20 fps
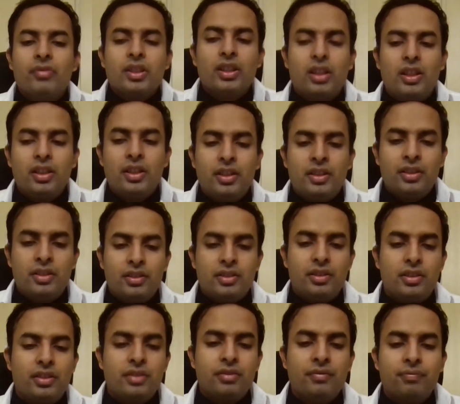
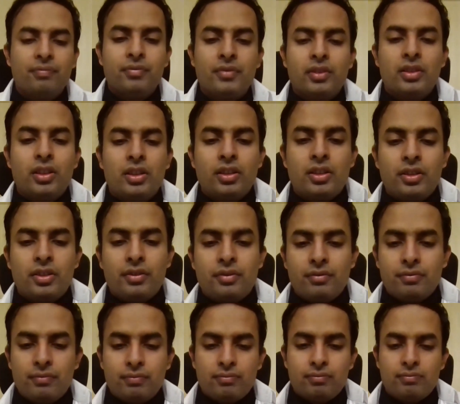And
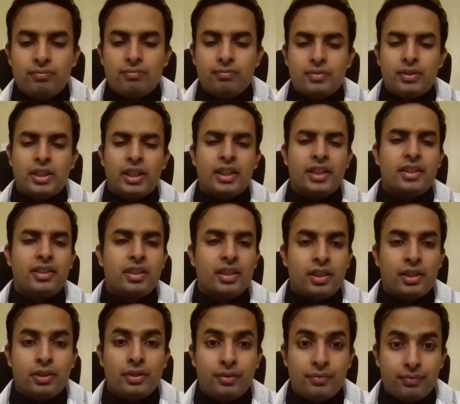that
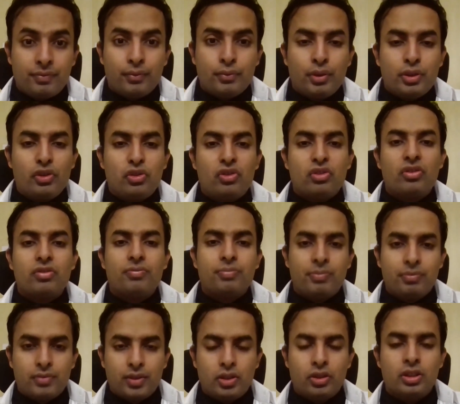I wish
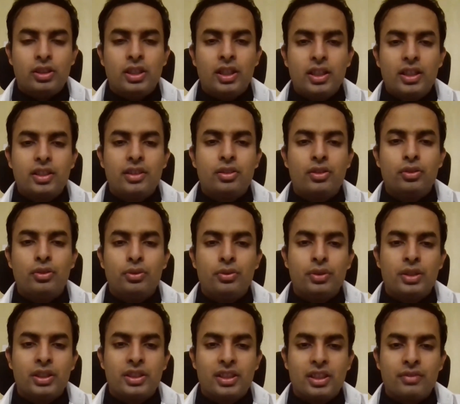good luck to
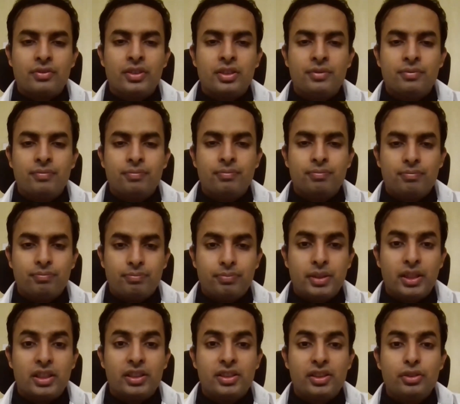the seven
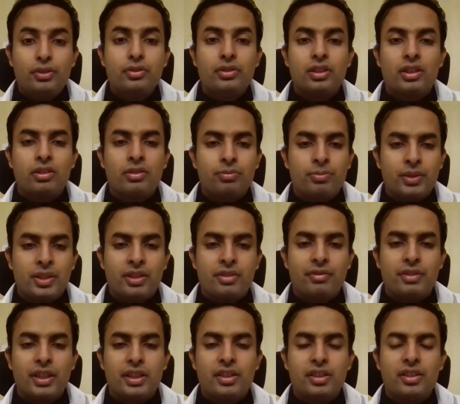PSUs that will be
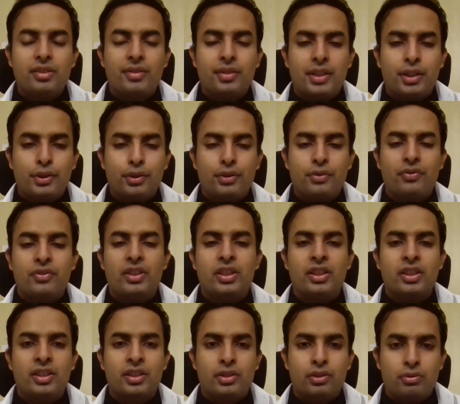created out of
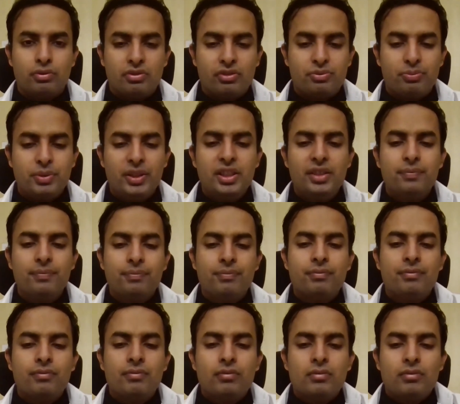the OFB,
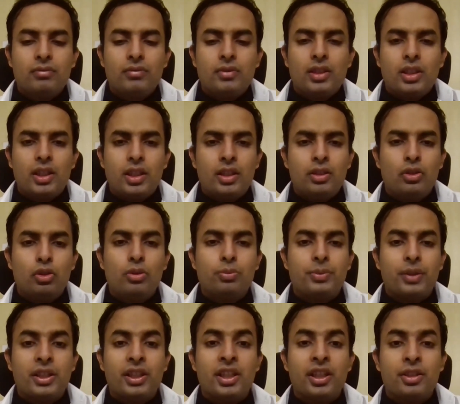and hope
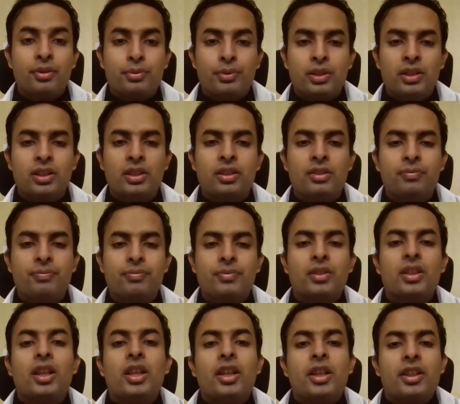that they will
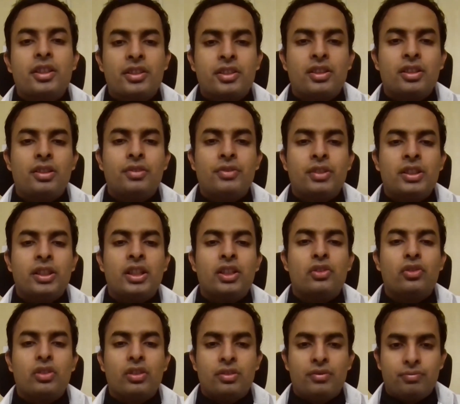serve the
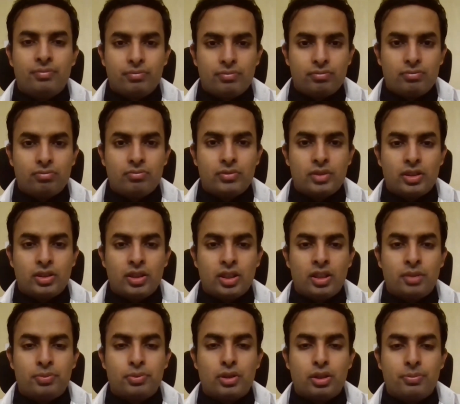nation
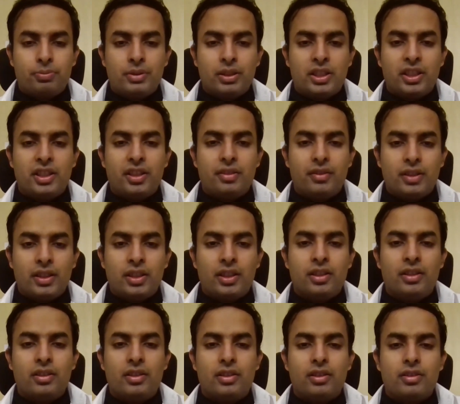properly and